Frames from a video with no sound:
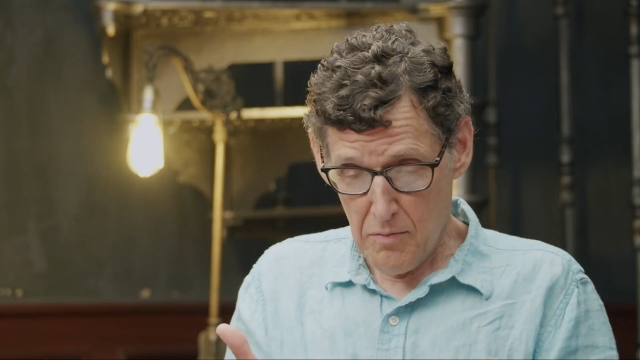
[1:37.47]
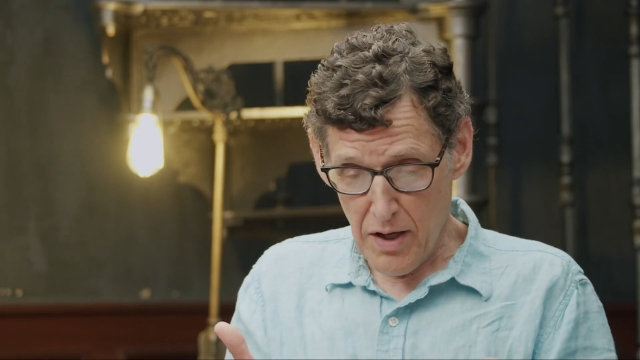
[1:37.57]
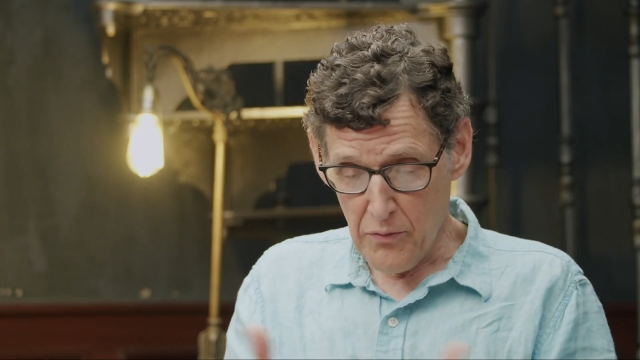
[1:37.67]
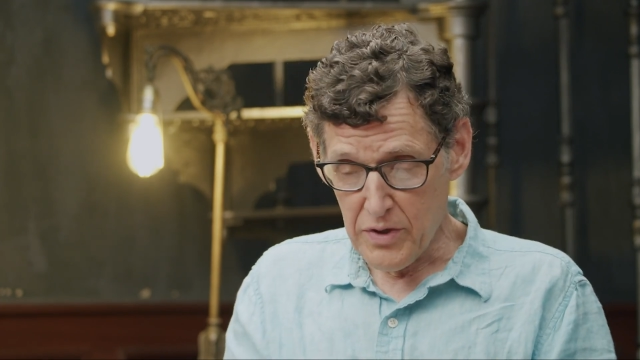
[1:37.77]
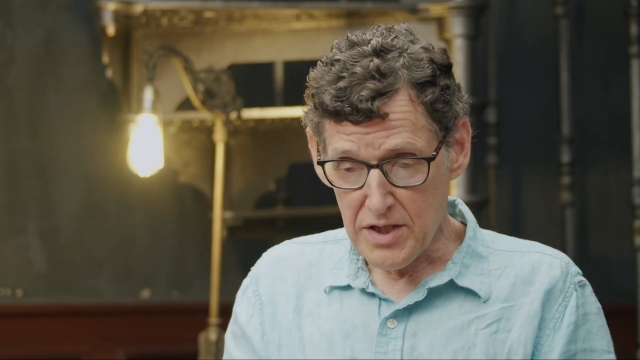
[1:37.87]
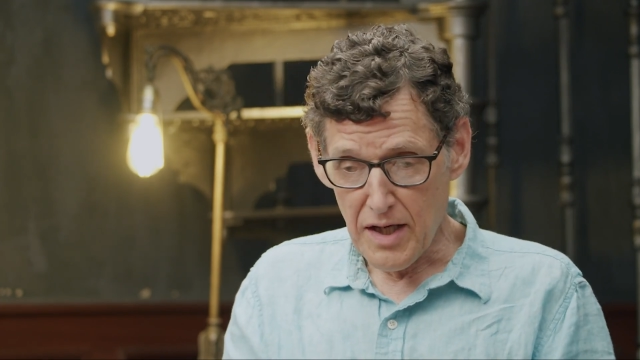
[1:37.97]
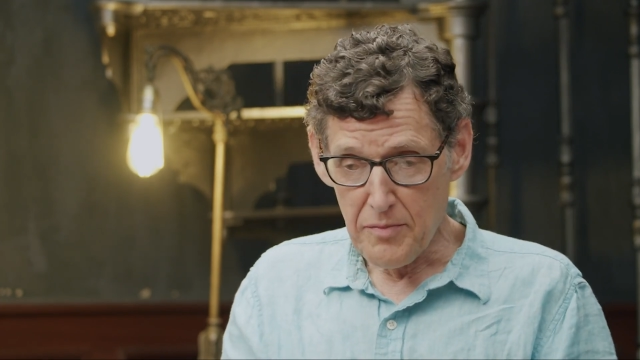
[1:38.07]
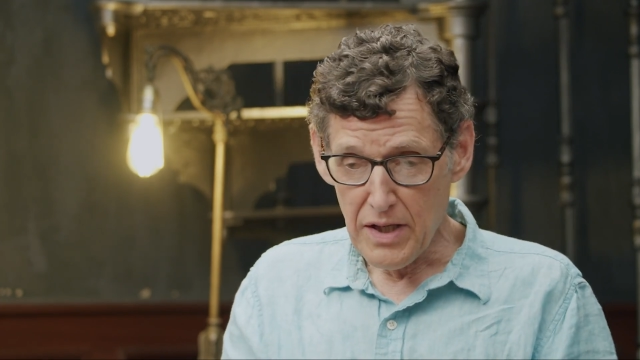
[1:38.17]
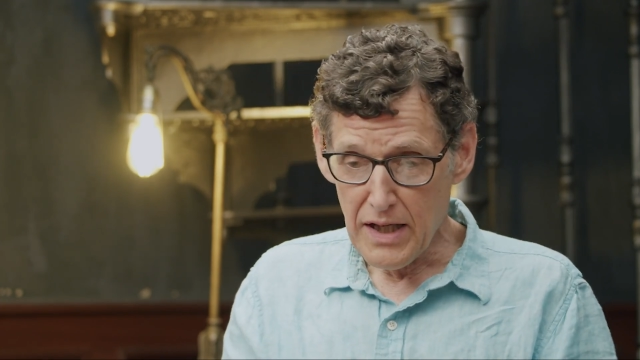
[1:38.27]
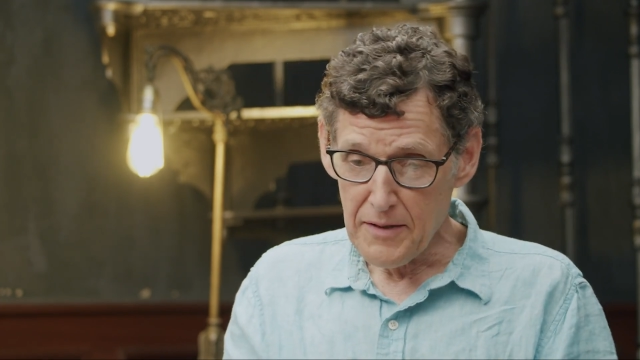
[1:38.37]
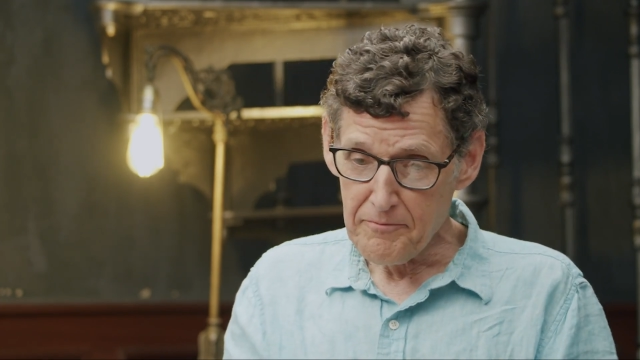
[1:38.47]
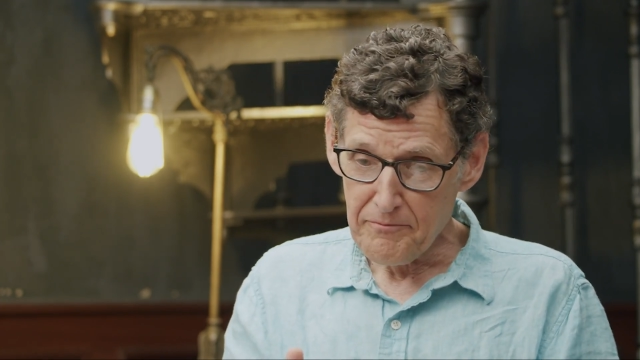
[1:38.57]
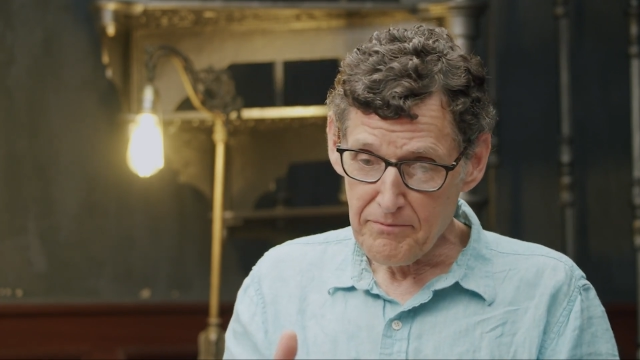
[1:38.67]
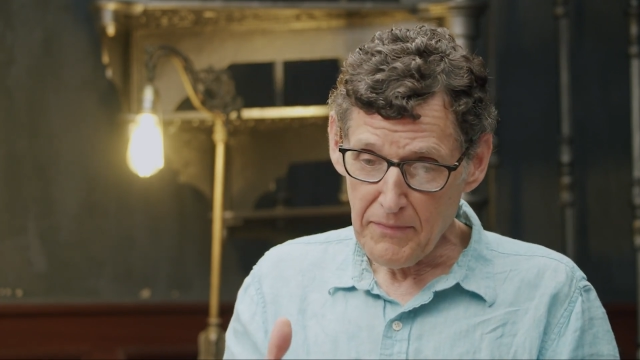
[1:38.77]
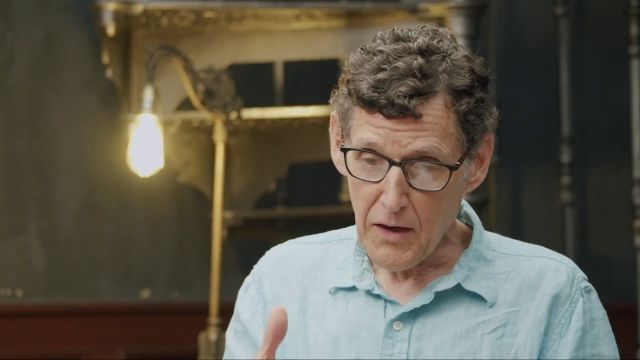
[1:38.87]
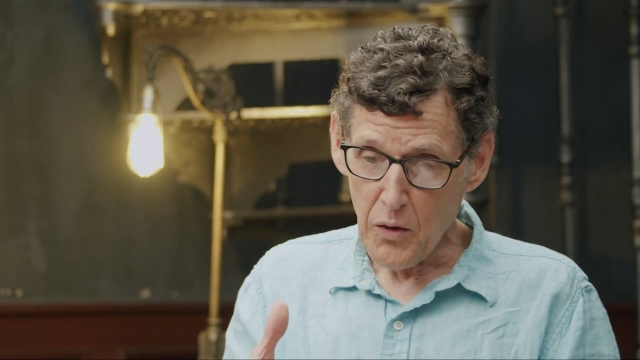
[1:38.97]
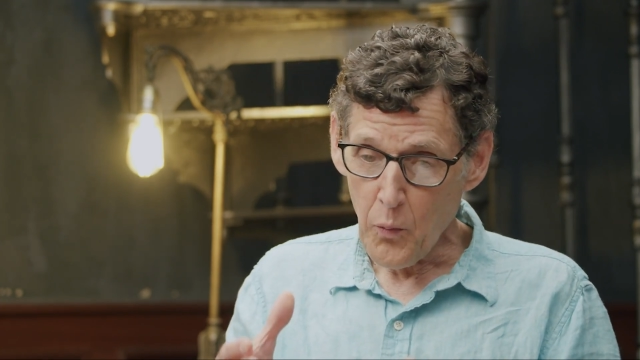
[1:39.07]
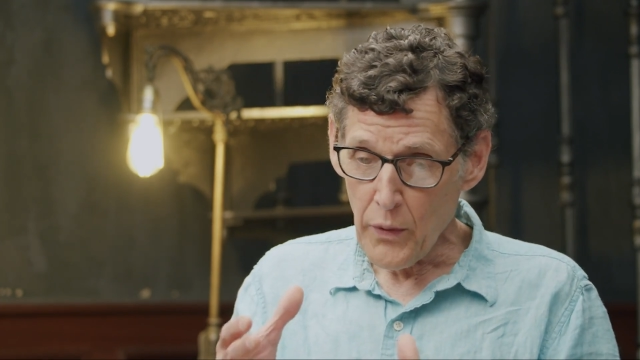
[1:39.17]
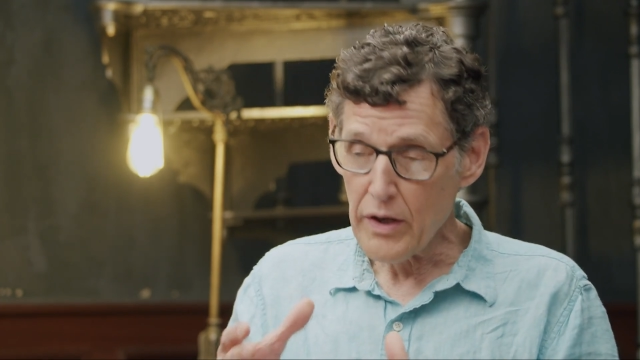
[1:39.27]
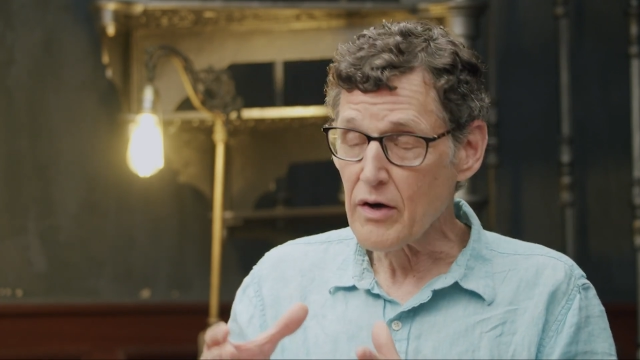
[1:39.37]
by which I mean
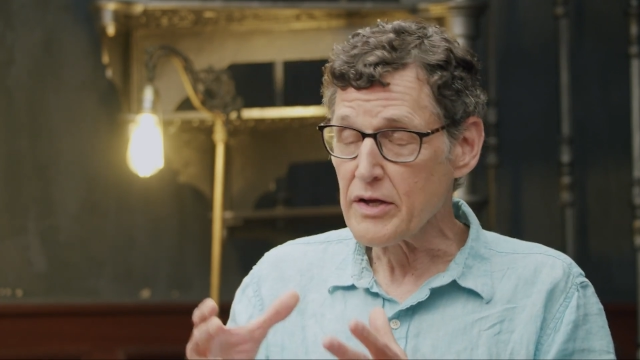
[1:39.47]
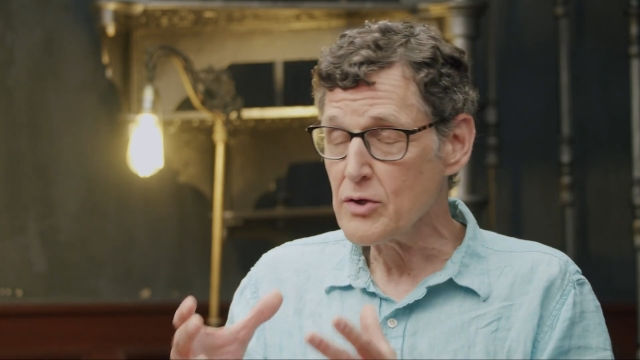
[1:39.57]
we are